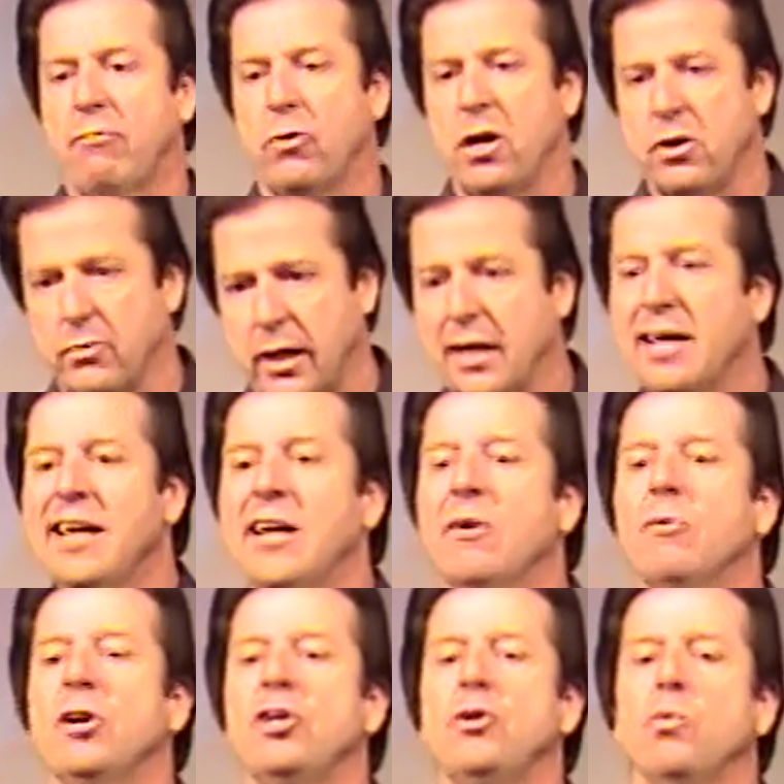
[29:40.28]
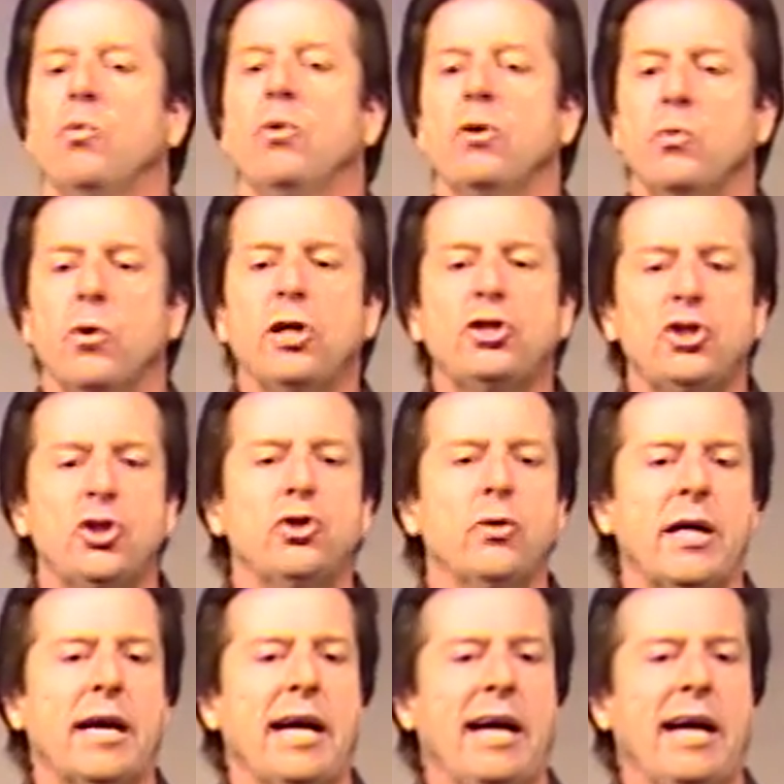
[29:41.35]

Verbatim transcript: one drink. When, once you drink